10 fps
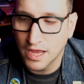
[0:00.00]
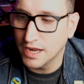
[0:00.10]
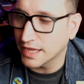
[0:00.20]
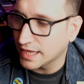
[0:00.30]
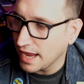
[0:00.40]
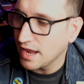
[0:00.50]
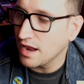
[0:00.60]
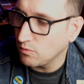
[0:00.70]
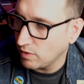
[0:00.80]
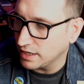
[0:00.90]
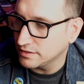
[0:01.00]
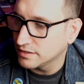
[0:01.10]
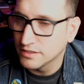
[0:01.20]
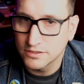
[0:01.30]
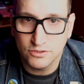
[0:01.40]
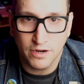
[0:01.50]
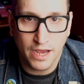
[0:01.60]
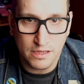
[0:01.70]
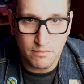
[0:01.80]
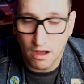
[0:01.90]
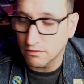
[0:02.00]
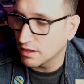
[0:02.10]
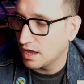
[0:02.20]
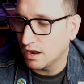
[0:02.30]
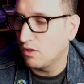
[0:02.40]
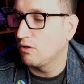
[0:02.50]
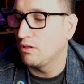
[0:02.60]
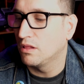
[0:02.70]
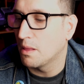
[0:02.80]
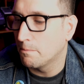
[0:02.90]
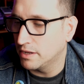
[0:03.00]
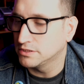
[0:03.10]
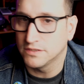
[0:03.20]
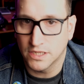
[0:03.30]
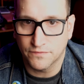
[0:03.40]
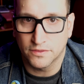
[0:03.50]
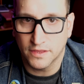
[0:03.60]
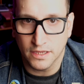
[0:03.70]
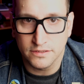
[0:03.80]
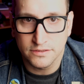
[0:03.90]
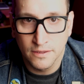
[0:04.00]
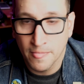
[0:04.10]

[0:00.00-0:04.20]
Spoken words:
And I cannot wait to try them out on a whole bunch of different things.